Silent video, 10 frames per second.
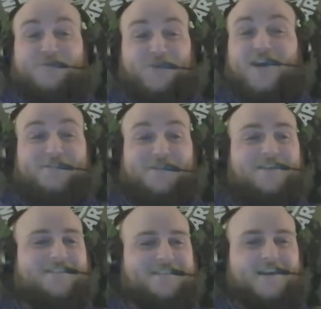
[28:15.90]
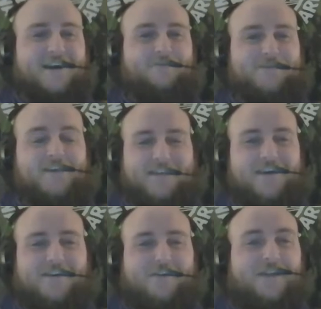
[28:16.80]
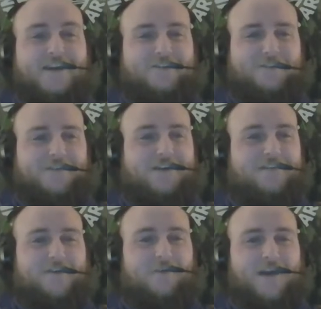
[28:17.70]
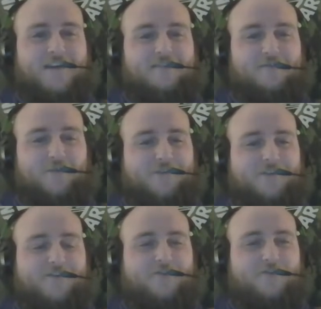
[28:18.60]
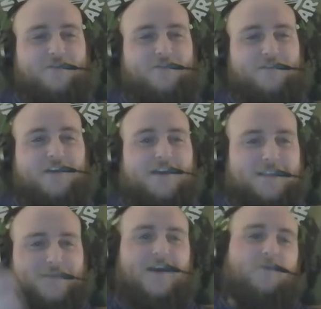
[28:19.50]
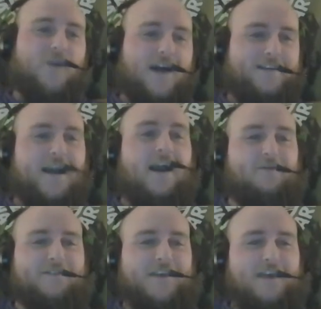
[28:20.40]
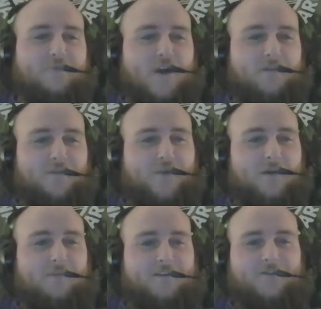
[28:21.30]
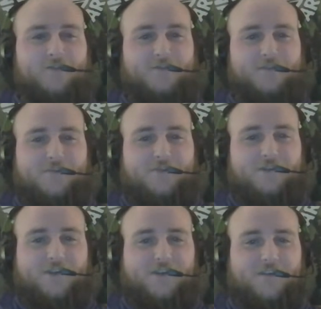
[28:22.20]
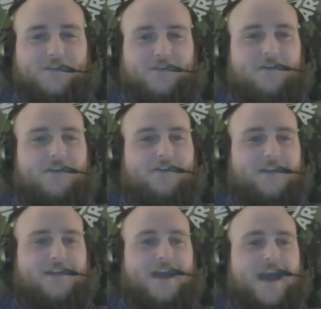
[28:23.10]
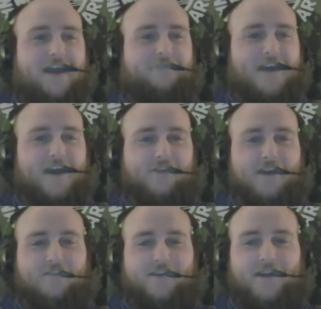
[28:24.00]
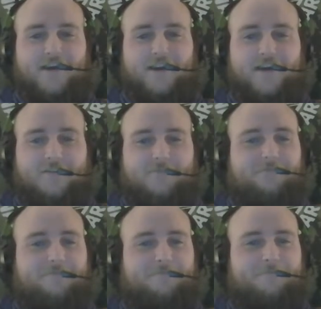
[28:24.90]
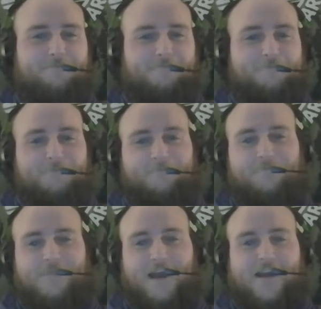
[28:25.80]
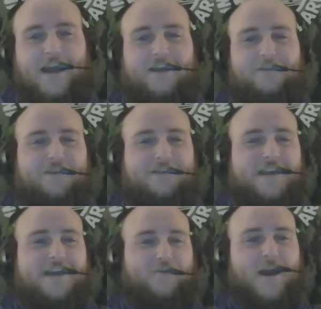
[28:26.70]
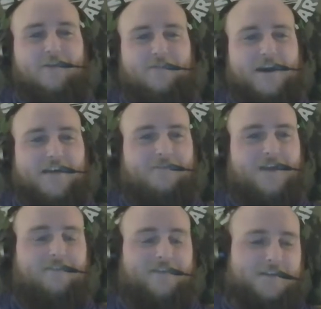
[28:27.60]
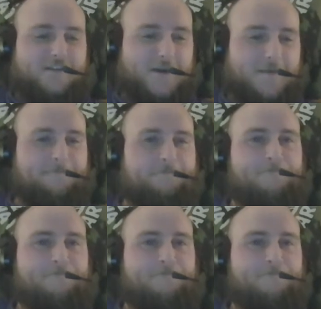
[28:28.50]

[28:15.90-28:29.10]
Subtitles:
strange things at times, that they could legislate their way into forcing schools, well, I would say probably public schools in particular, that they have to have even NIL? How do you think they get around that or navigate that?